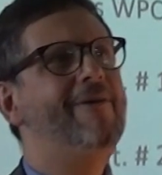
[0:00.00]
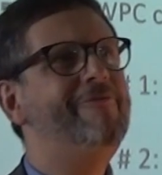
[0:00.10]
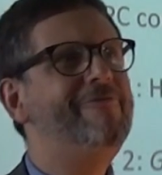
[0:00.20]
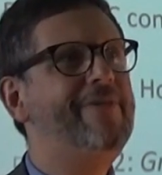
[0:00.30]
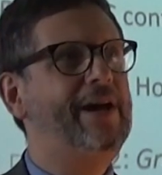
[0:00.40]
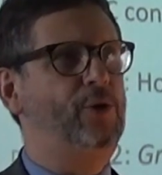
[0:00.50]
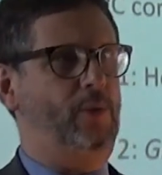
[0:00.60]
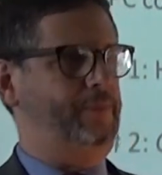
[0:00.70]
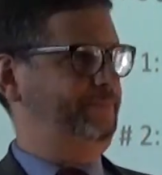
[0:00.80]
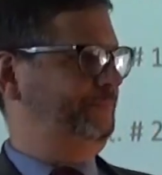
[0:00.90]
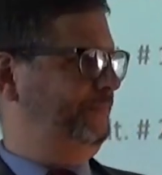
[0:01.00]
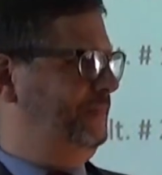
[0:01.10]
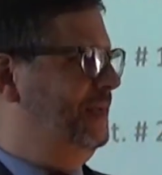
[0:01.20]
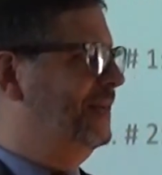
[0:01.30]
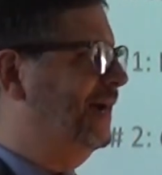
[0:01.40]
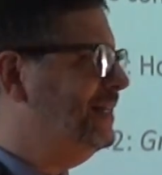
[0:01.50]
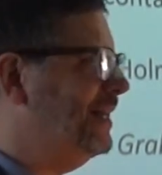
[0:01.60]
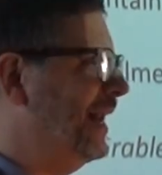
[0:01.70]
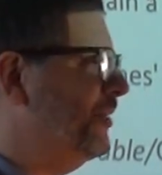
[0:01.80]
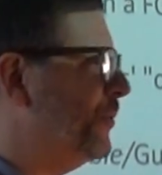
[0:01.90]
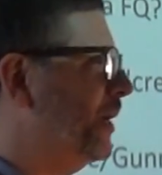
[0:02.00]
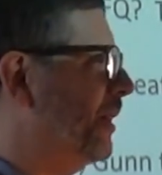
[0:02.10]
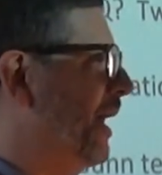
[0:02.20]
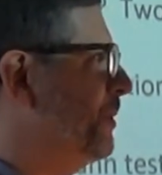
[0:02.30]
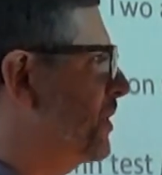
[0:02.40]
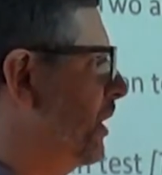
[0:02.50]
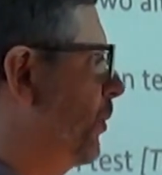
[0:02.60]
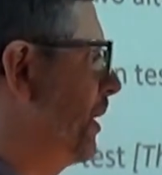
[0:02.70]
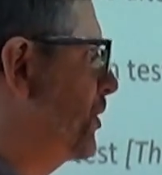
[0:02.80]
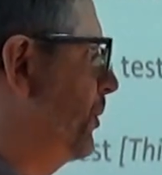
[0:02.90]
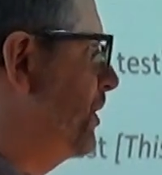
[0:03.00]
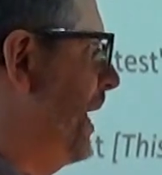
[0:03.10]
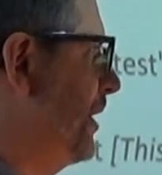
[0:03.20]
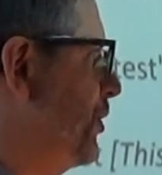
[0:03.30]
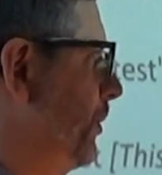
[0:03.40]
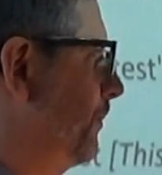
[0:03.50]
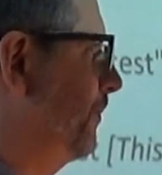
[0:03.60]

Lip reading: Federal. 1983 claim is a congressional statute.